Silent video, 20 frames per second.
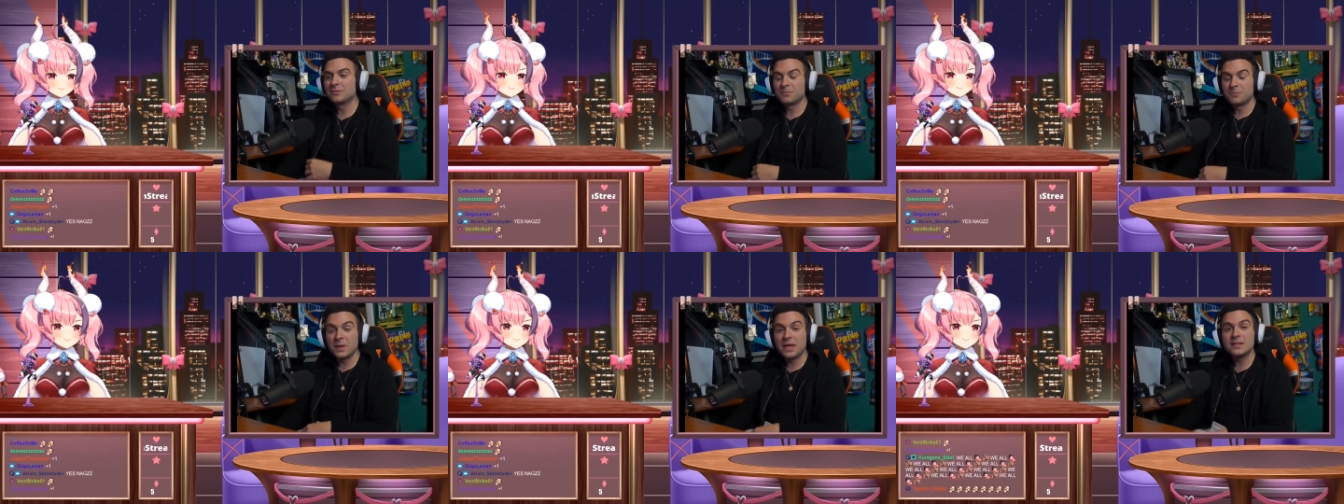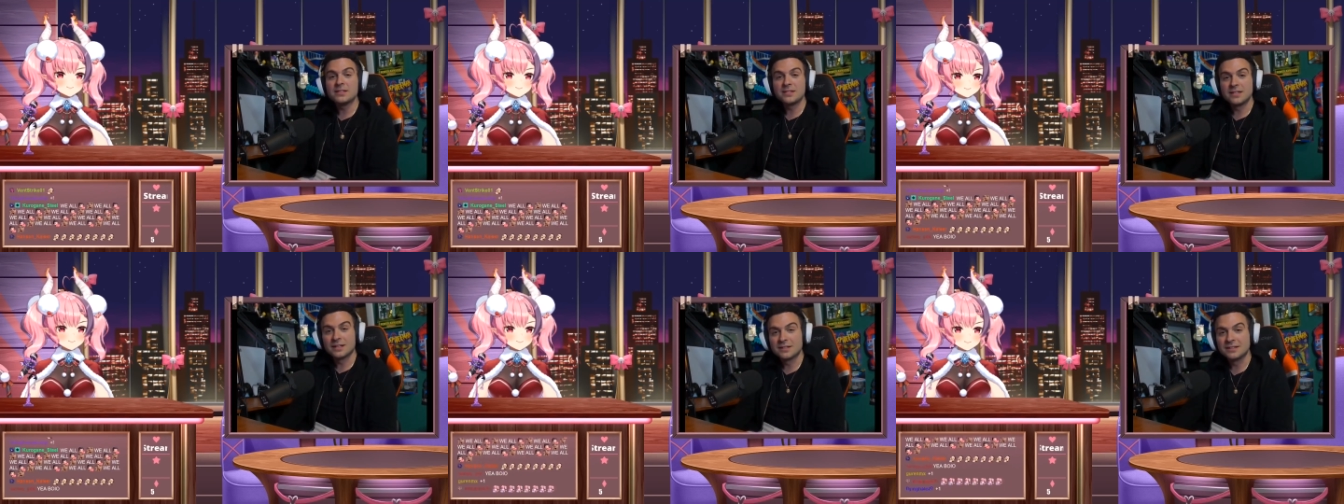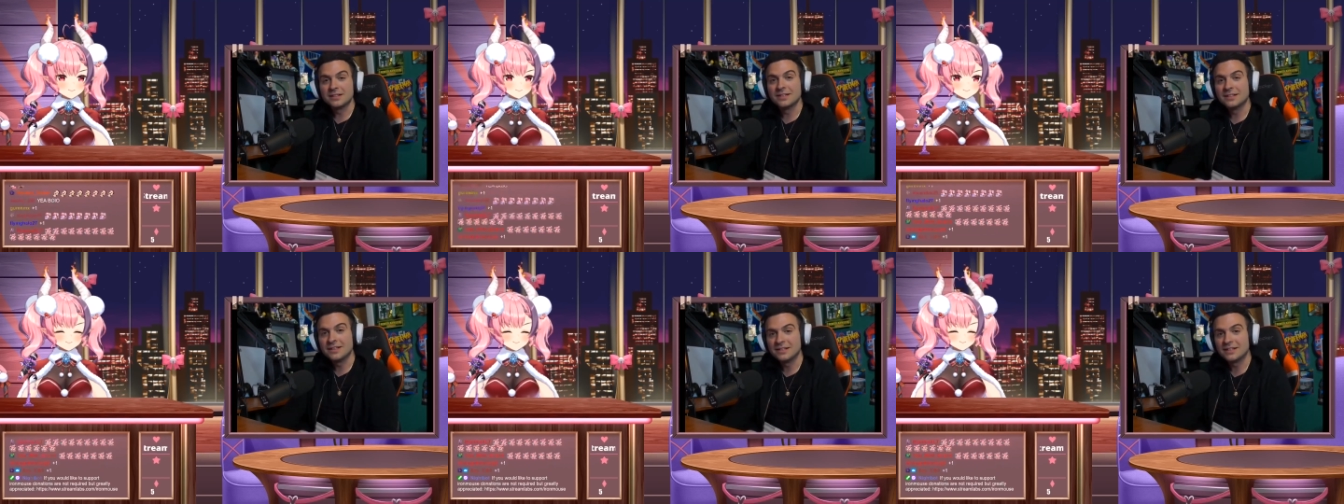
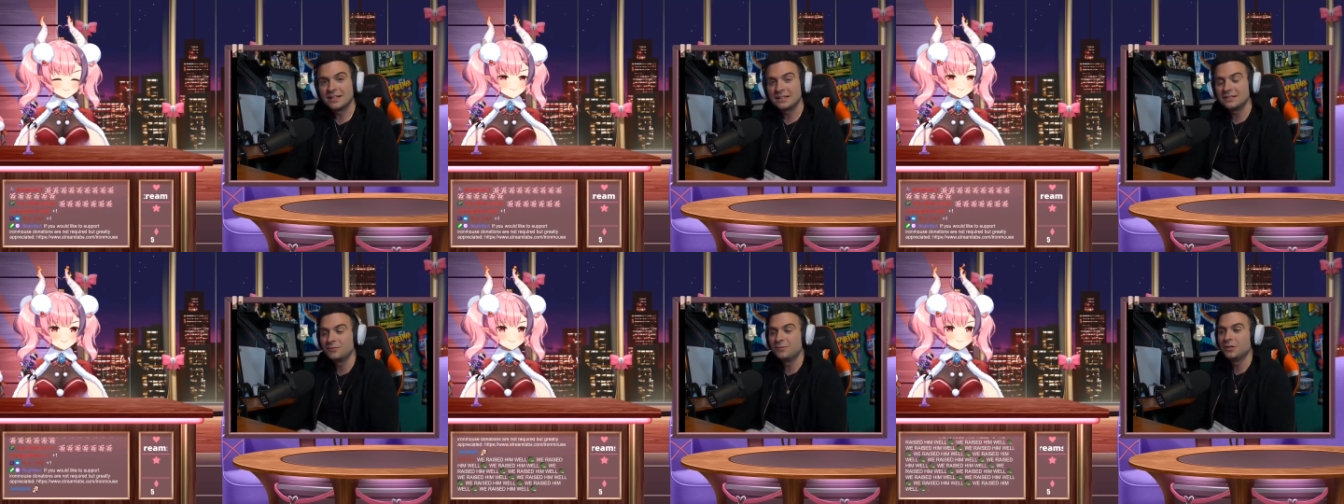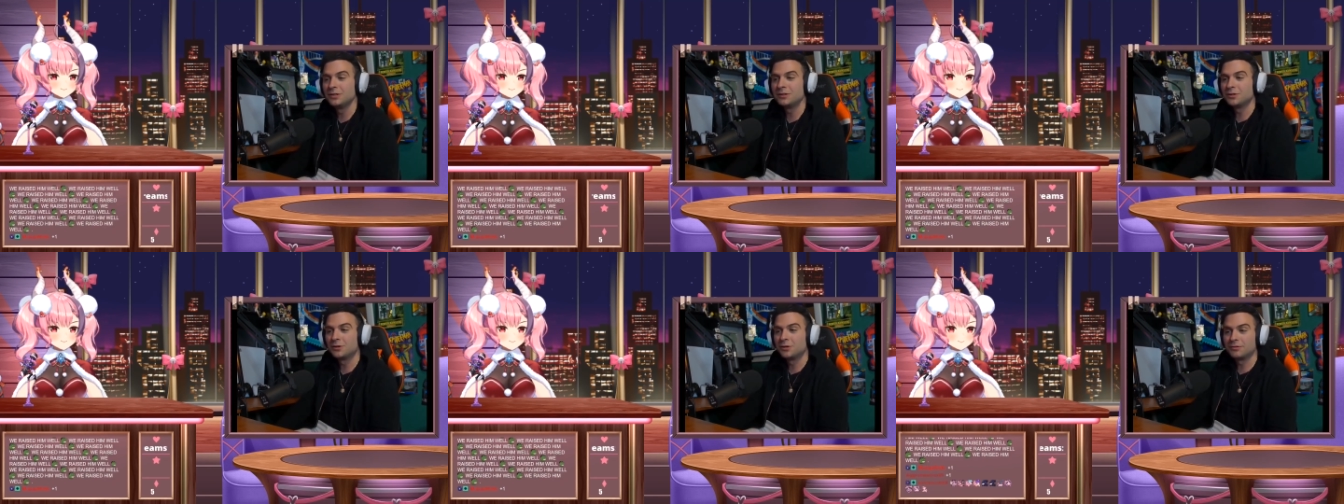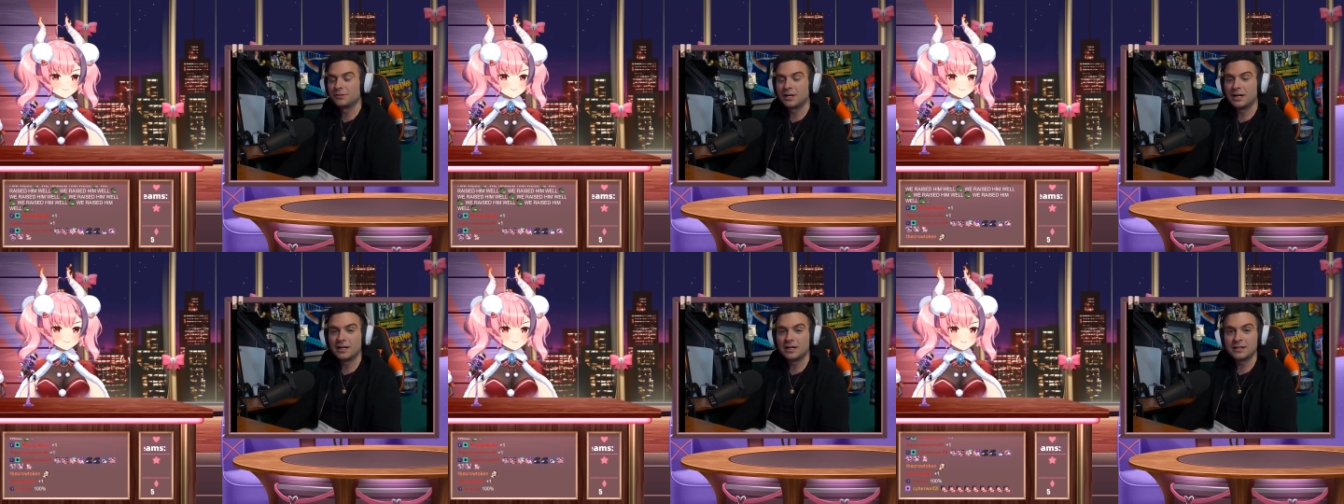Basically, I live under a
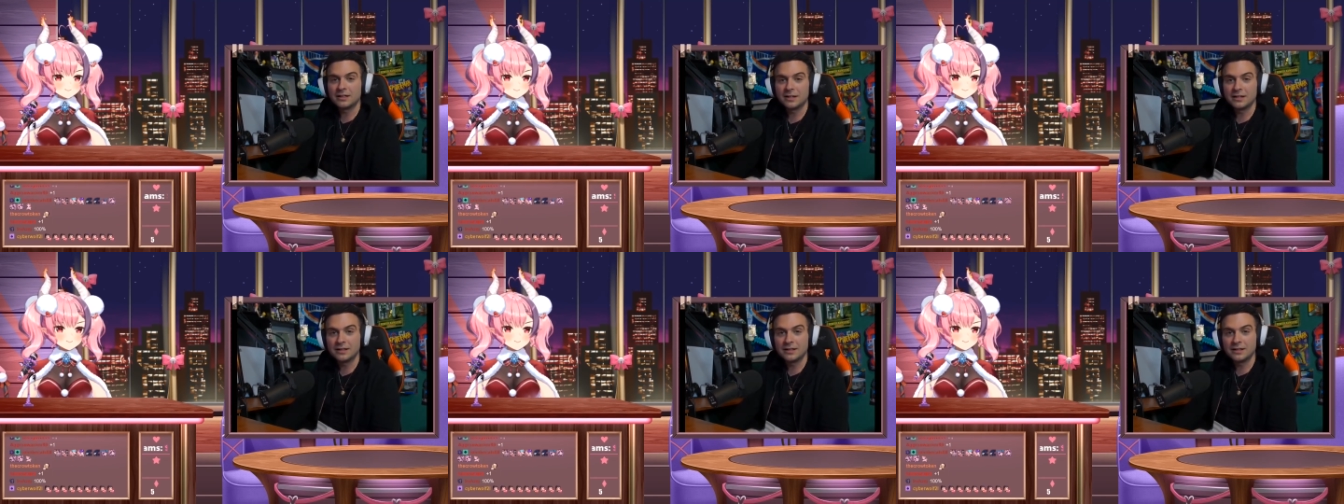rock.